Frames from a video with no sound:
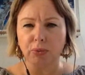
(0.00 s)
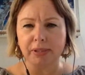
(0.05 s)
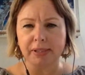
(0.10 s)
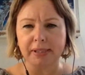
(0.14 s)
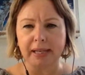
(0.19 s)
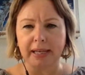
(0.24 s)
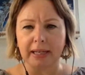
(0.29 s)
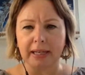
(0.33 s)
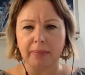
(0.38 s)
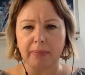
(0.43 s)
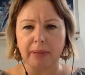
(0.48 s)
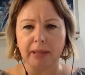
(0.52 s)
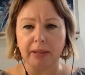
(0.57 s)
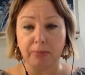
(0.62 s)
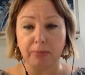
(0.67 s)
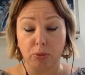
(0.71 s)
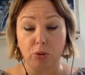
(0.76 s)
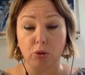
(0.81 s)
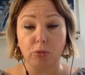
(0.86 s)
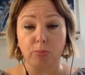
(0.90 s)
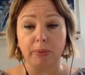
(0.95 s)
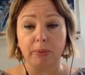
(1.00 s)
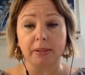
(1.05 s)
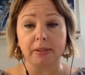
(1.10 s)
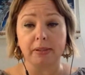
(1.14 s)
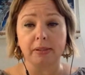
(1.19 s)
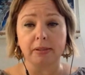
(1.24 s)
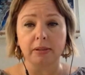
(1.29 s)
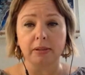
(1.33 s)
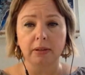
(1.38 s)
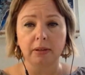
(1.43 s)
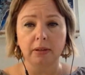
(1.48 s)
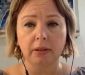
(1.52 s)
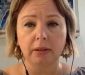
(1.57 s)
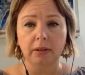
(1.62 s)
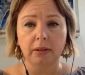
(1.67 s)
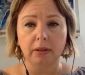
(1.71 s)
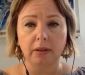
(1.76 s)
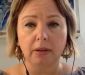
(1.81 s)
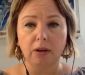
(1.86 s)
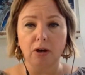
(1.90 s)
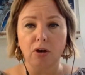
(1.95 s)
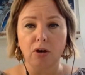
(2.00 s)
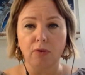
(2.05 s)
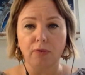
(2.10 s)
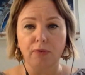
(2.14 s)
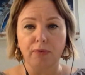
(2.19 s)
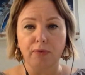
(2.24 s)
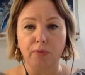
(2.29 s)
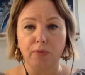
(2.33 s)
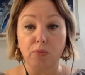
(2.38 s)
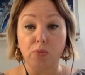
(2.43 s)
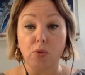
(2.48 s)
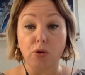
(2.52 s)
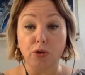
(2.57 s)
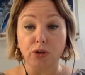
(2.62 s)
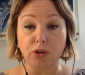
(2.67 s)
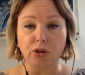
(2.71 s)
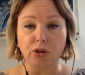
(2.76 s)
saying about the purpose of what you're